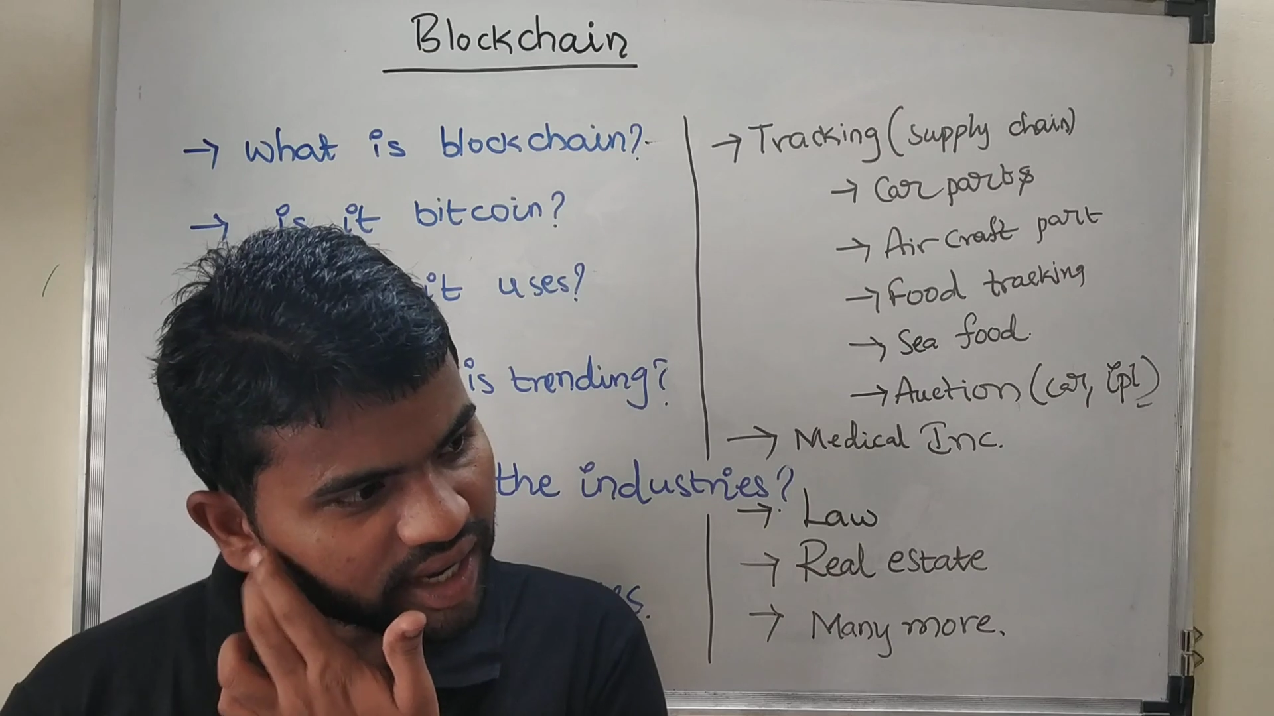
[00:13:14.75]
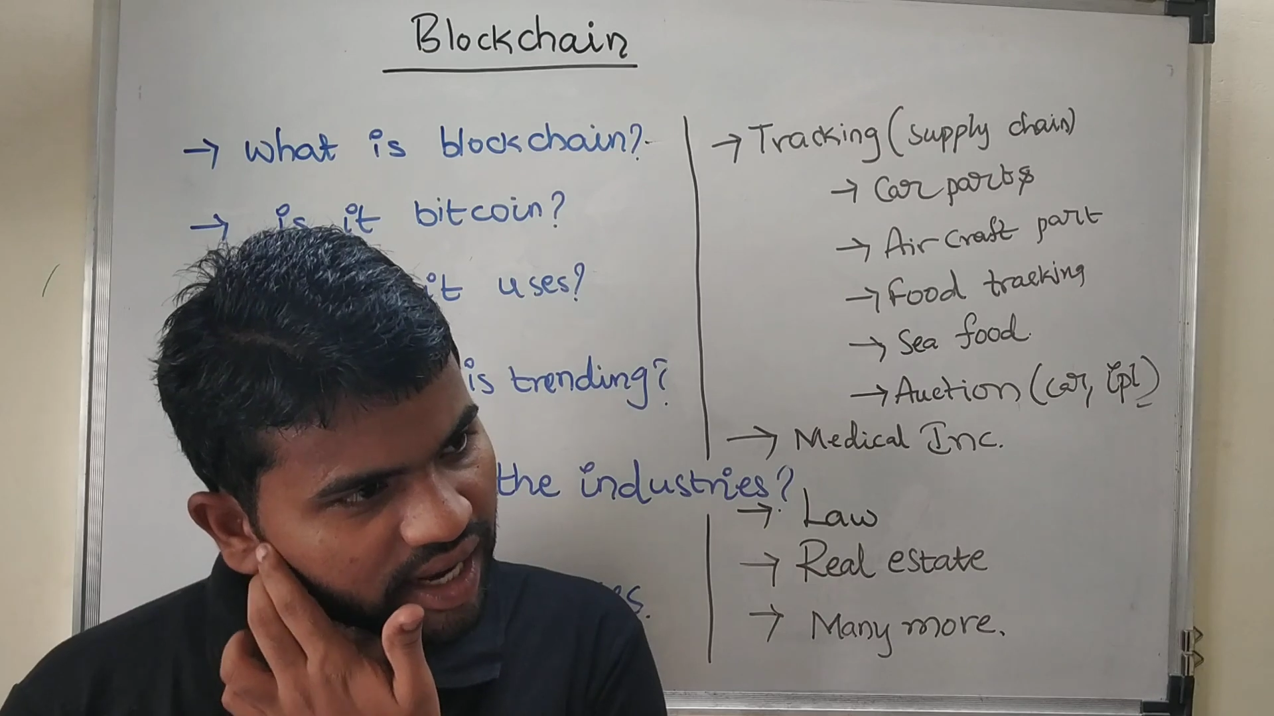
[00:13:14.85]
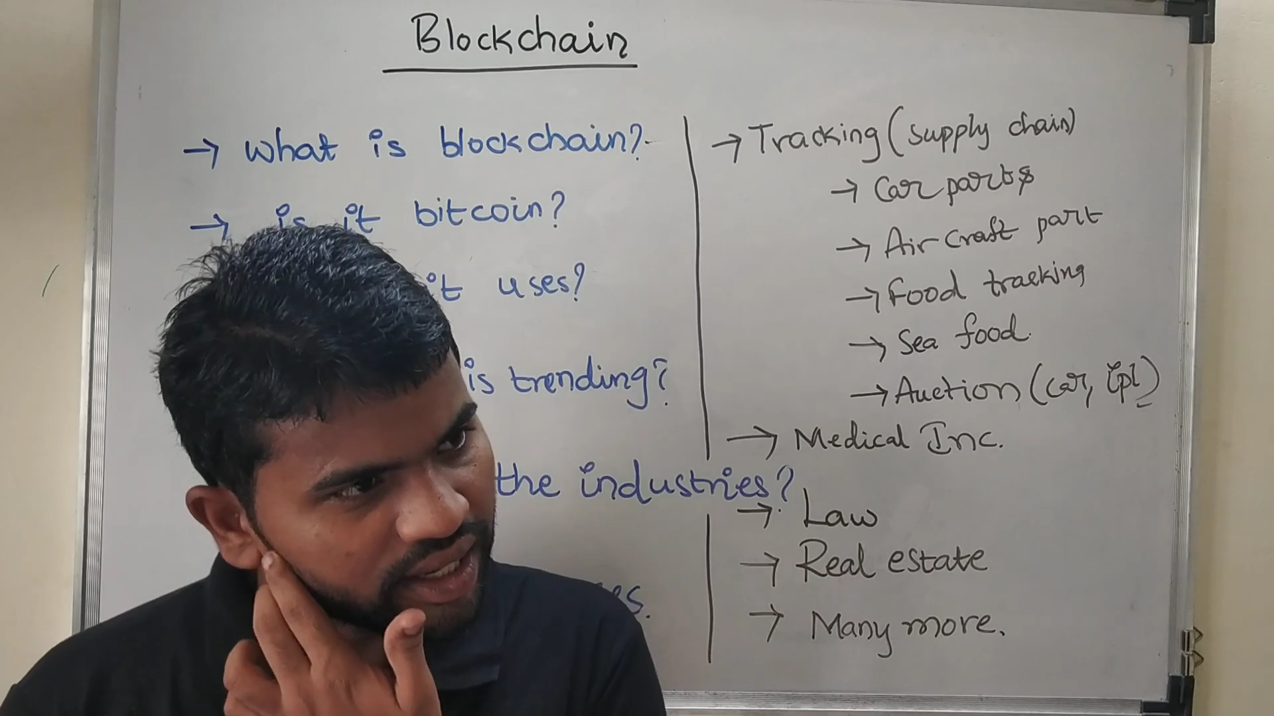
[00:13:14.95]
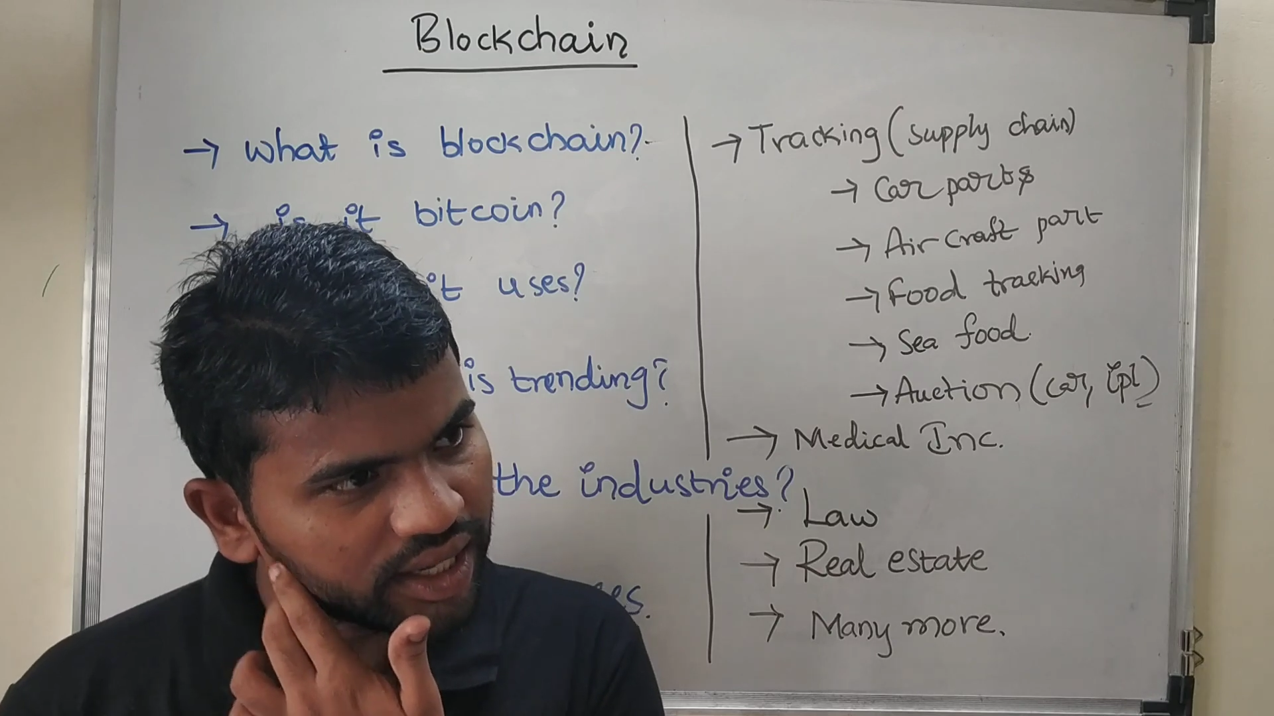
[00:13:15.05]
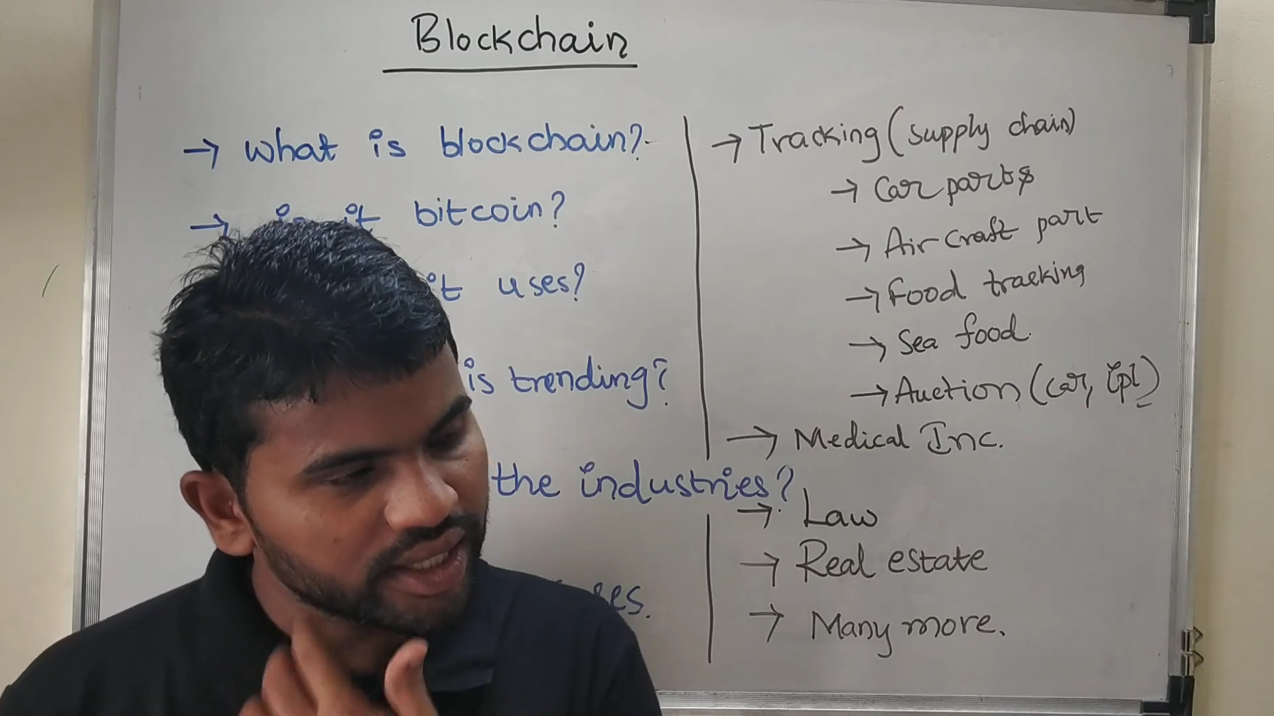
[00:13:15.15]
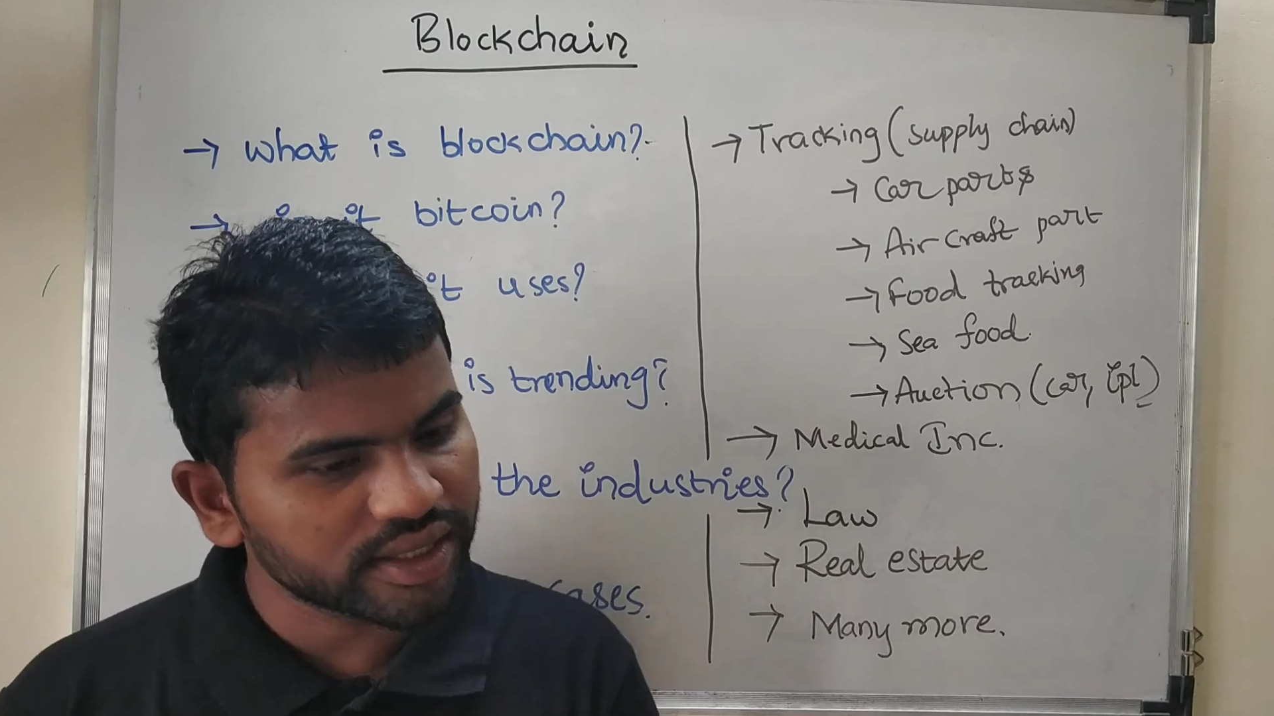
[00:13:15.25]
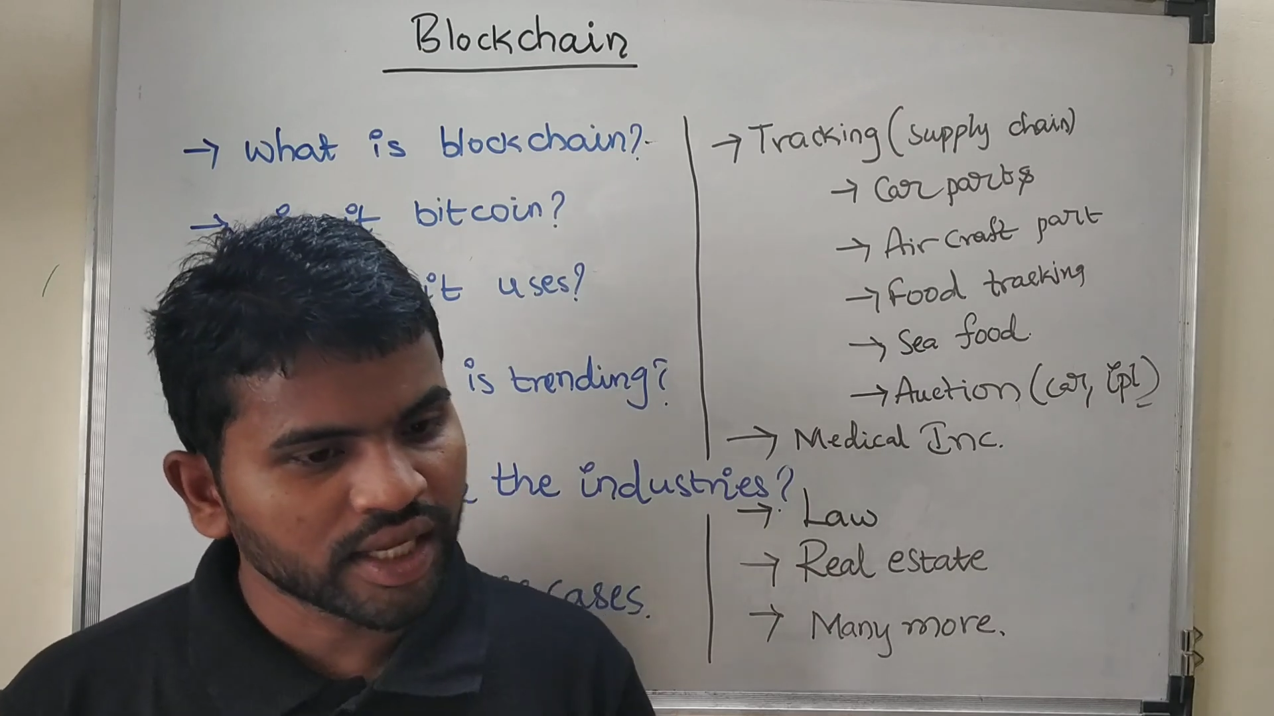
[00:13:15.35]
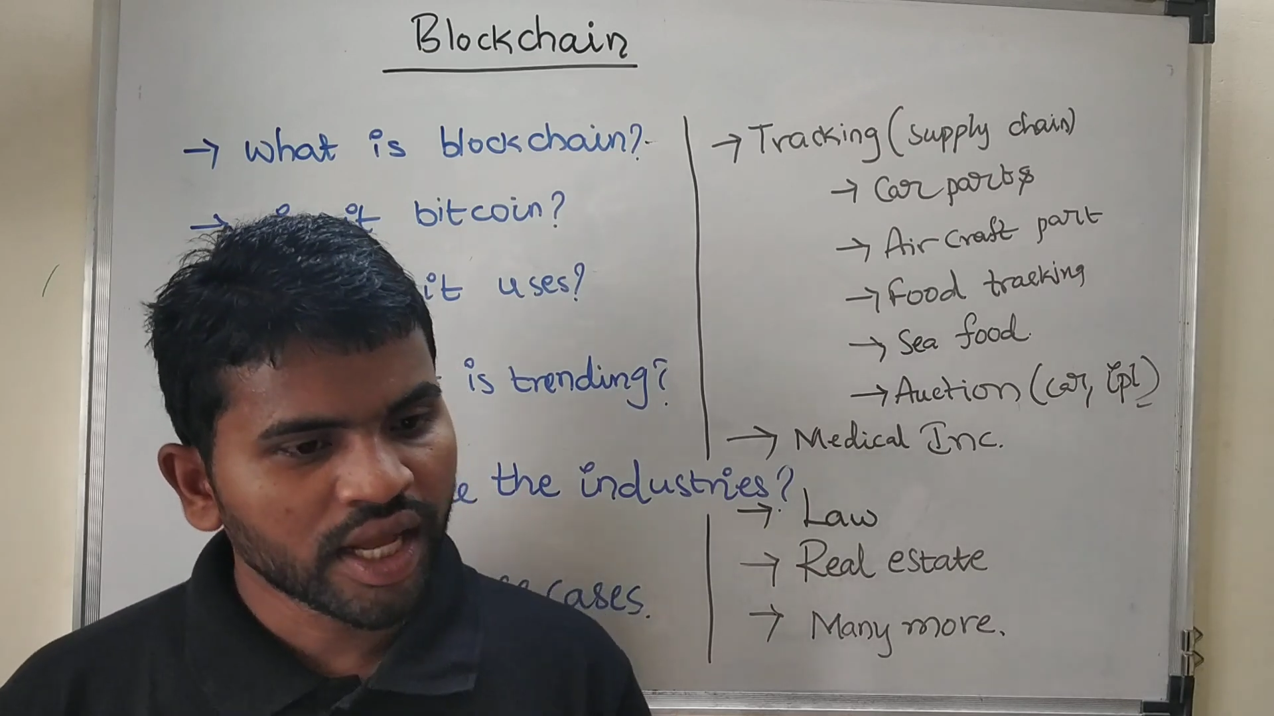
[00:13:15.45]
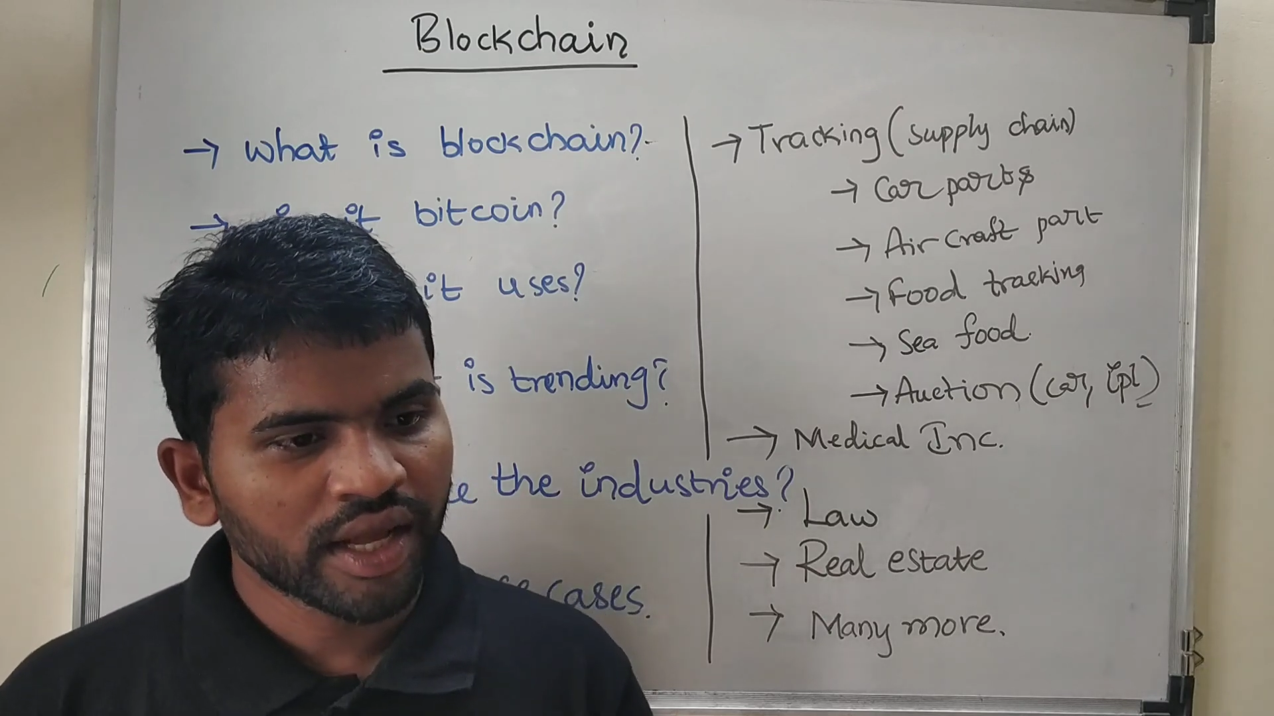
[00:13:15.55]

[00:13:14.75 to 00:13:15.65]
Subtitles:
contracts,